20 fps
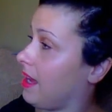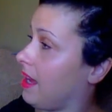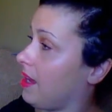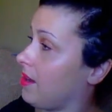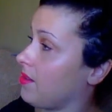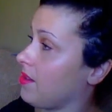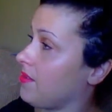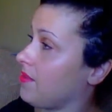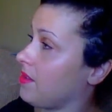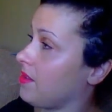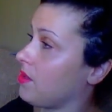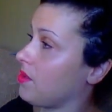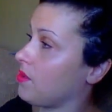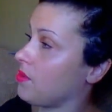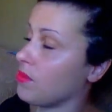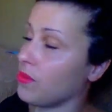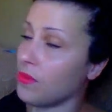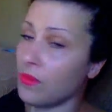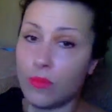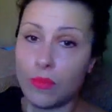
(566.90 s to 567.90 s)
I don't even
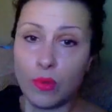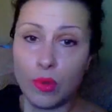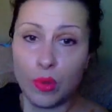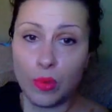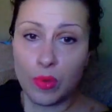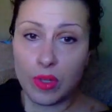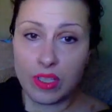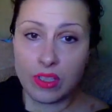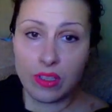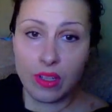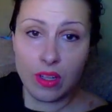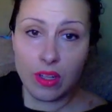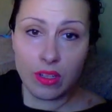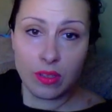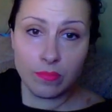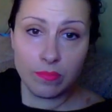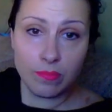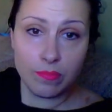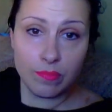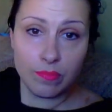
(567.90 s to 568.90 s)
know what to call
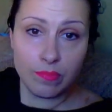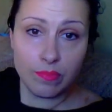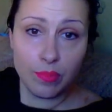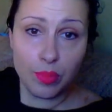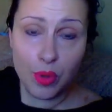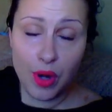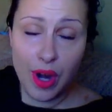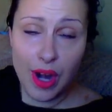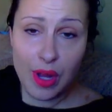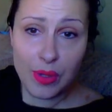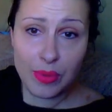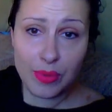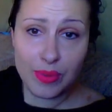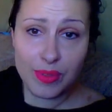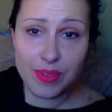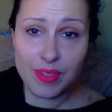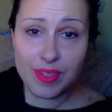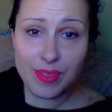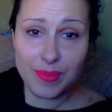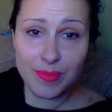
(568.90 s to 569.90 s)
them,
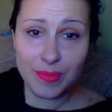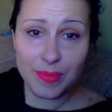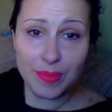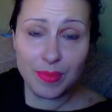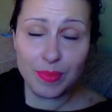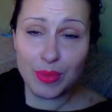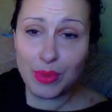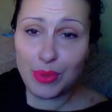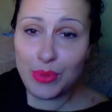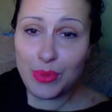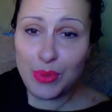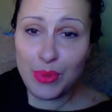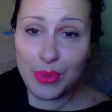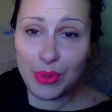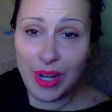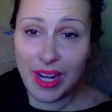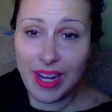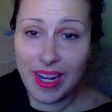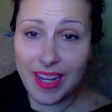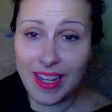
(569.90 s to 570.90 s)
browns, blue
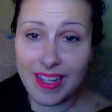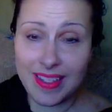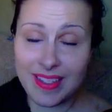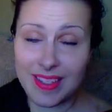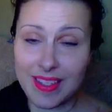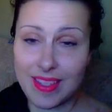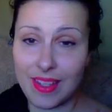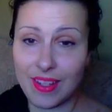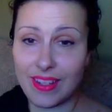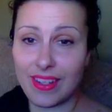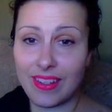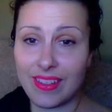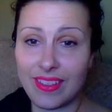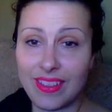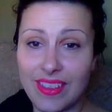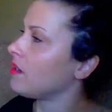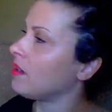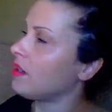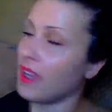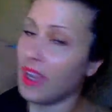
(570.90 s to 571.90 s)
grays,
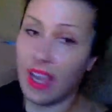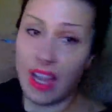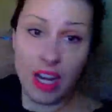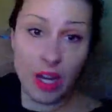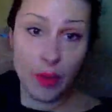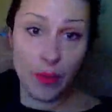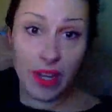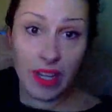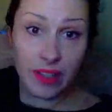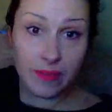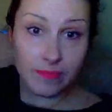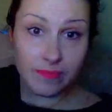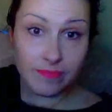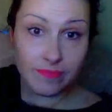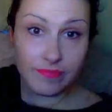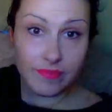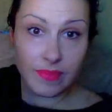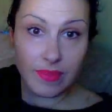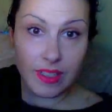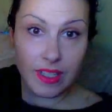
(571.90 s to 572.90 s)
anyway,
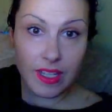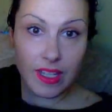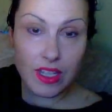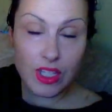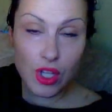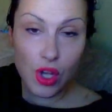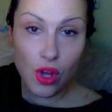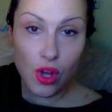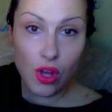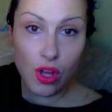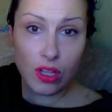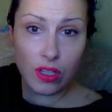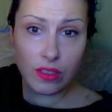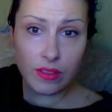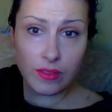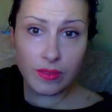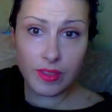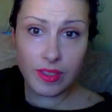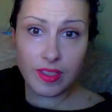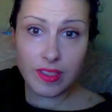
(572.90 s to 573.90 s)
it's
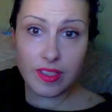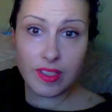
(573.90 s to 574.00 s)
all